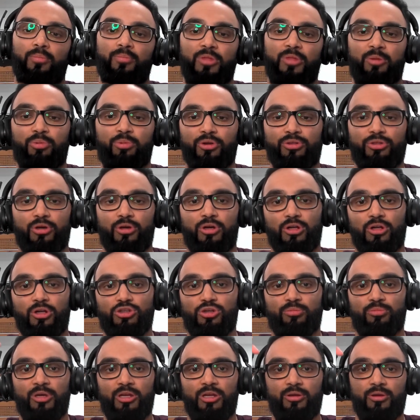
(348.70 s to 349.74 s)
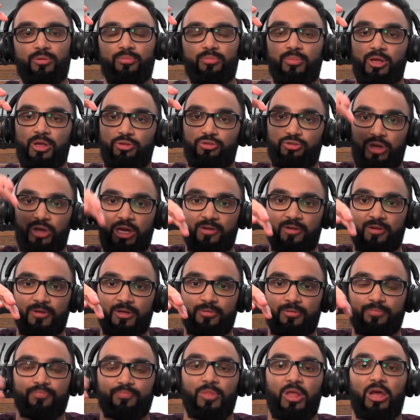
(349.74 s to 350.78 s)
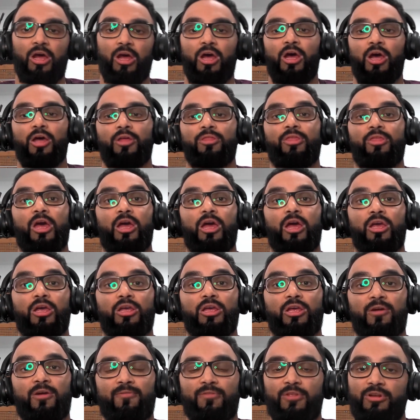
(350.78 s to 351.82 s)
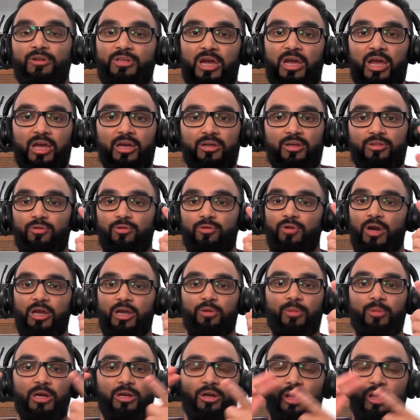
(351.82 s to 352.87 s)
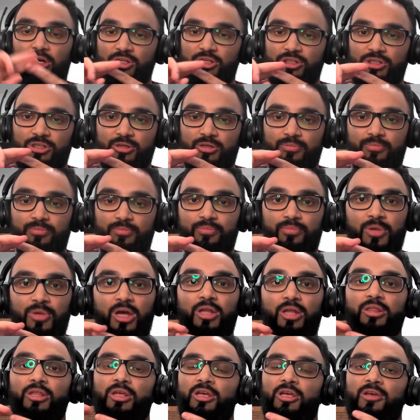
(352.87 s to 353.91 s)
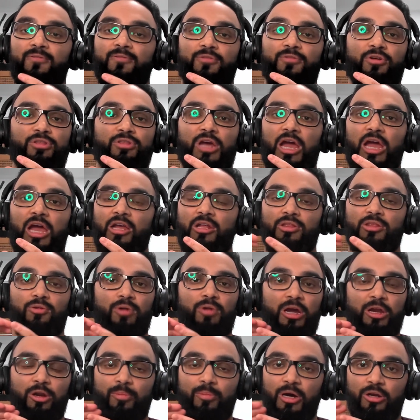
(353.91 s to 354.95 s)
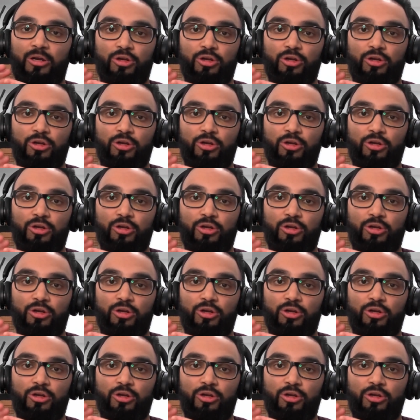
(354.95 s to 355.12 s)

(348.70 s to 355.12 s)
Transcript: They put the culture medium inside of it. They give the tank the right amount of oxygen. They give the tank the right amount of